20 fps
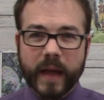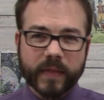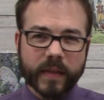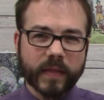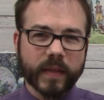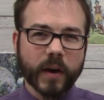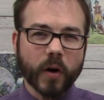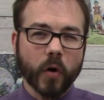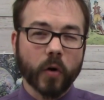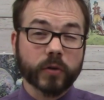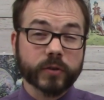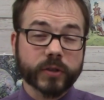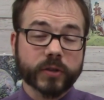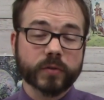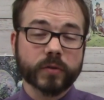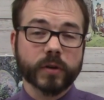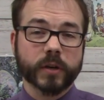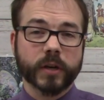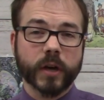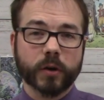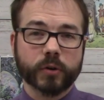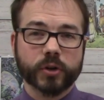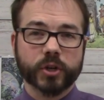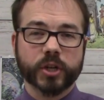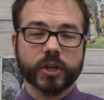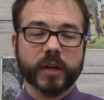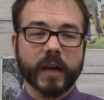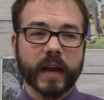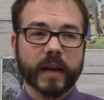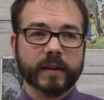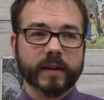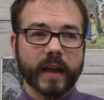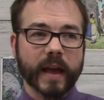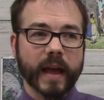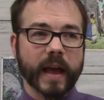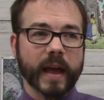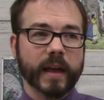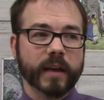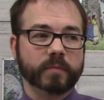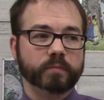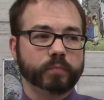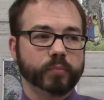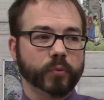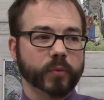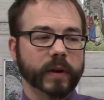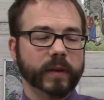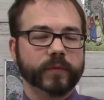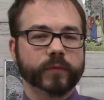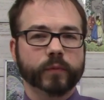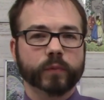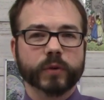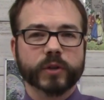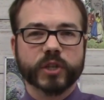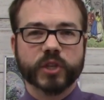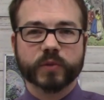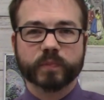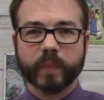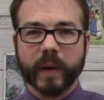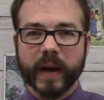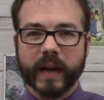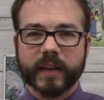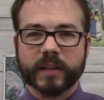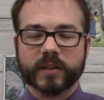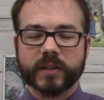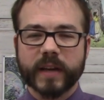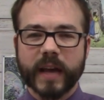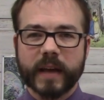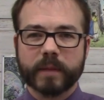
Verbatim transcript: And then they also negotiate a brief respite,